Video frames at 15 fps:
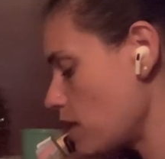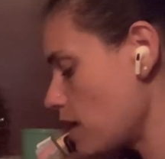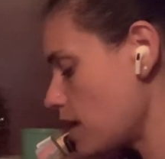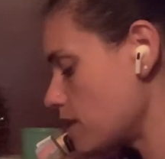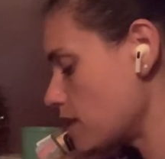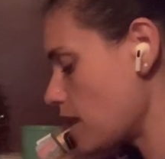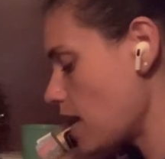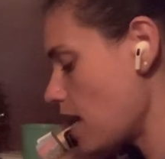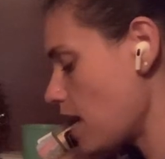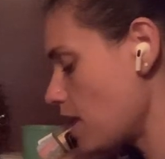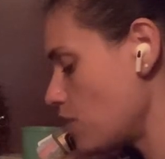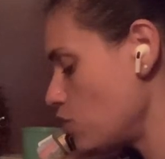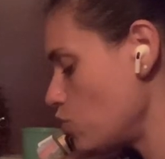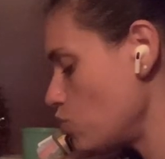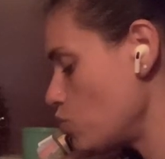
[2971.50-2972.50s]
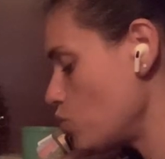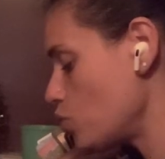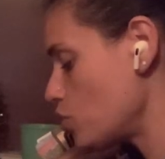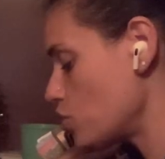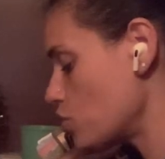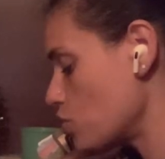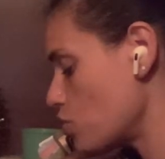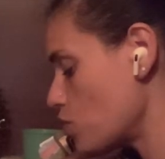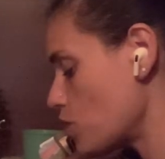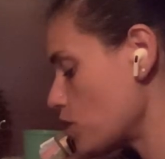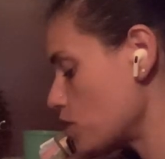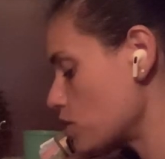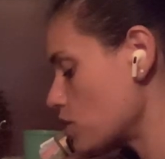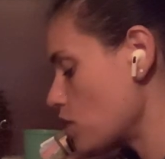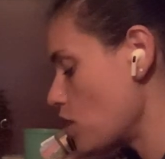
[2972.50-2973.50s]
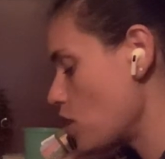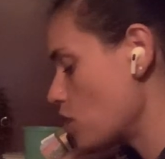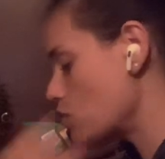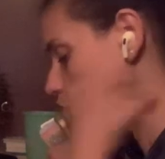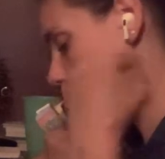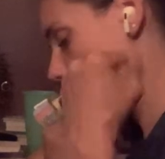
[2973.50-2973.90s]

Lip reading: lies ahead, new moon in Taurus. So